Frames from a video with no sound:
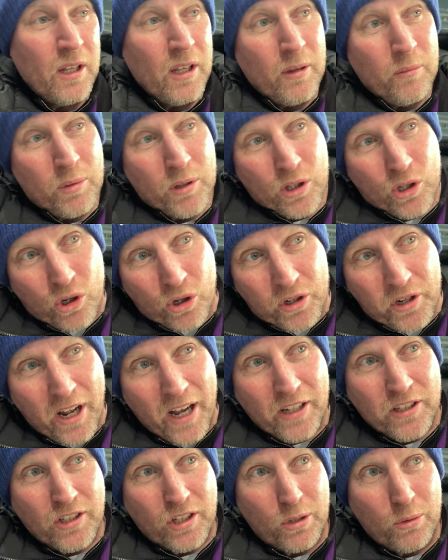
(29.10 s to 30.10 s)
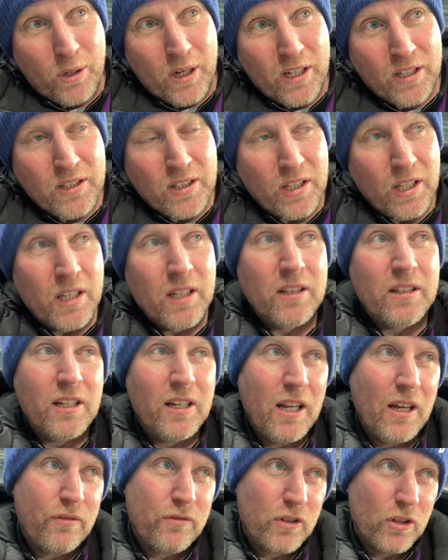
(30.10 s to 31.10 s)
but he couldn't add to it. He
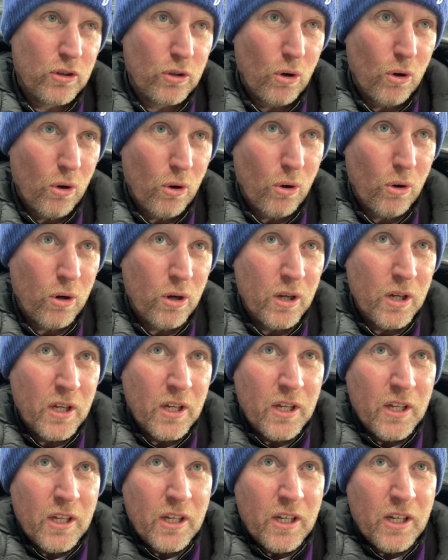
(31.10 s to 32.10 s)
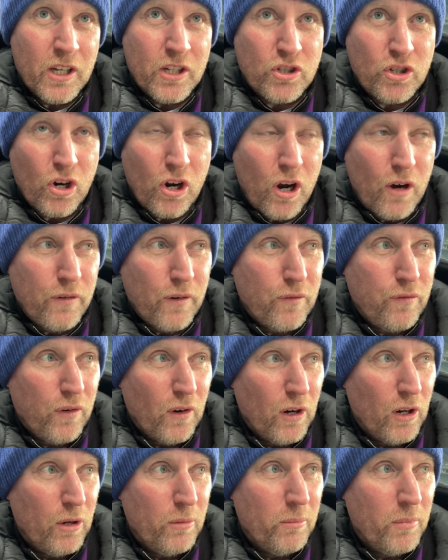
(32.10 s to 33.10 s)
left the door ajar for
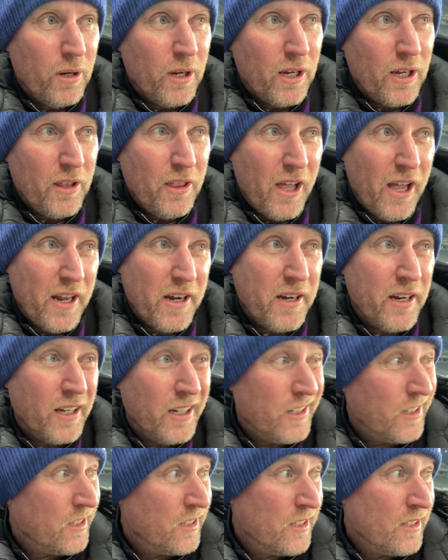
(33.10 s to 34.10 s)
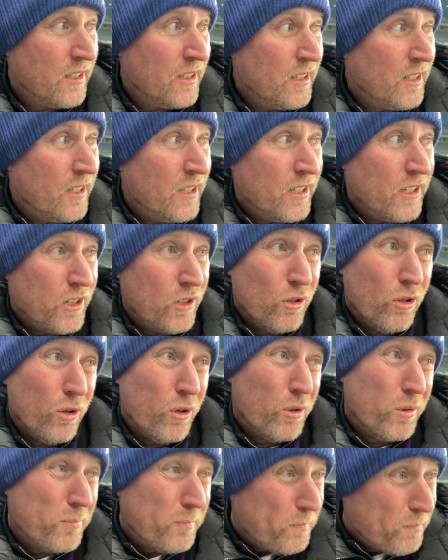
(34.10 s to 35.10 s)
Fulham, and then, you know,
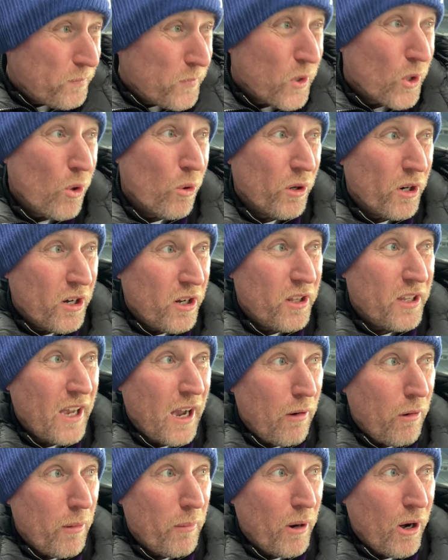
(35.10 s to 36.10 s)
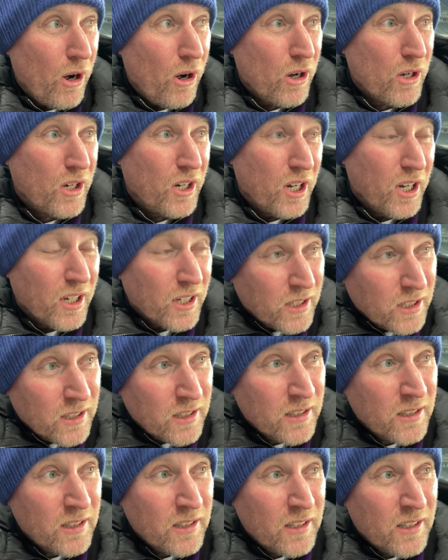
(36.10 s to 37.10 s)
going into the hour mark,
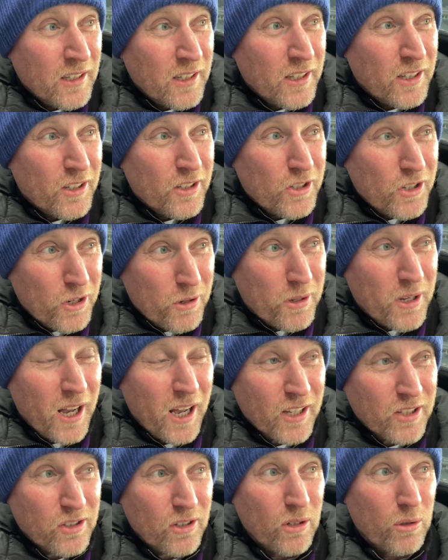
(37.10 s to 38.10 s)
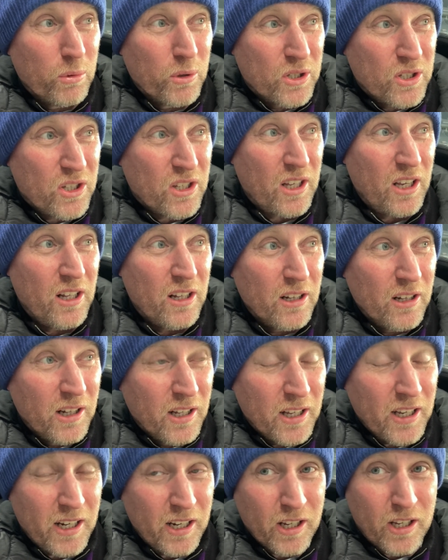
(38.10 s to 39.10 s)
Newcastle was still
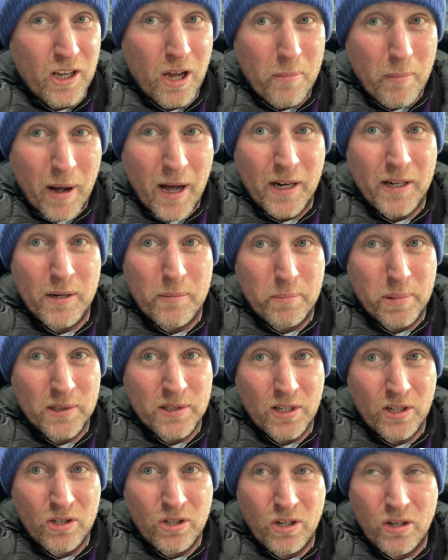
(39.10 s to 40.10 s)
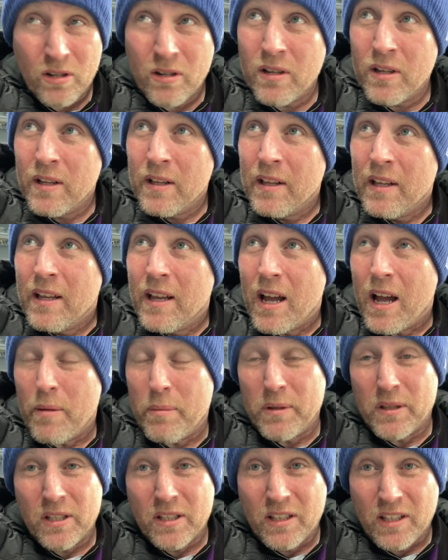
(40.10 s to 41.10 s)
in a commanding position,
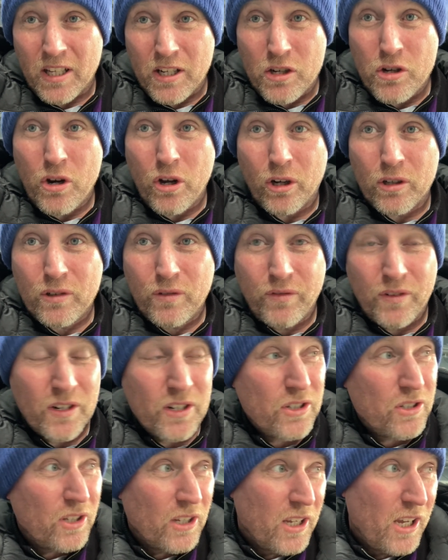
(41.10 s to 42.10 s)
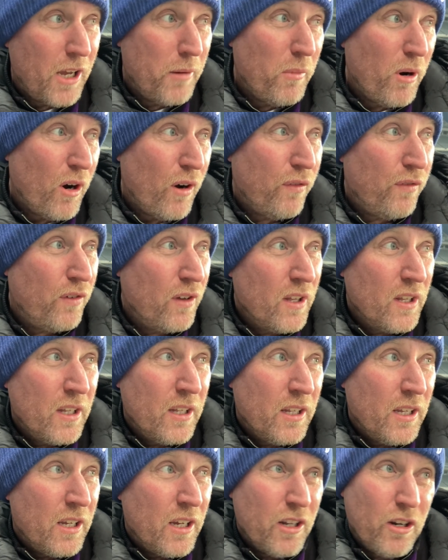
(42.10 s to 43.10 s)
but they did not finish the game off.
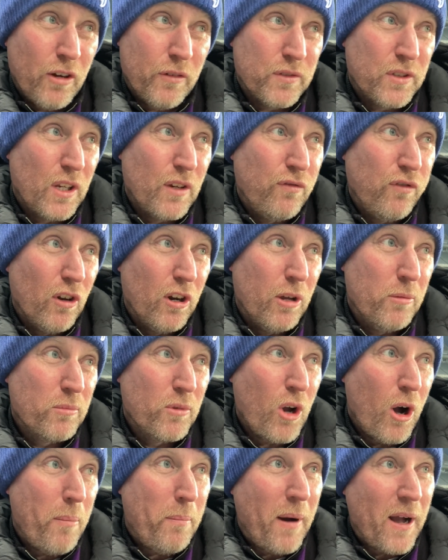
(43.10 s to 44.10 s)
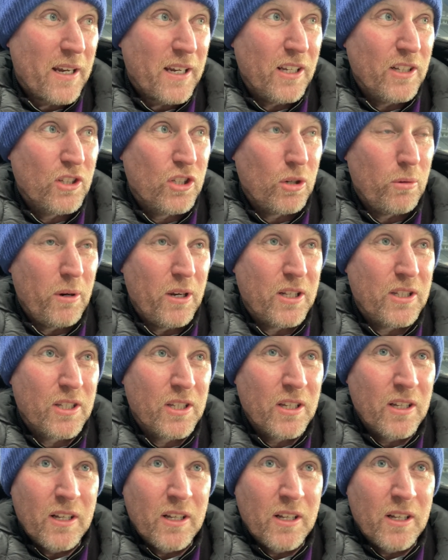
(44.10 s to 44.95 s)
And obviously Fulham got back into it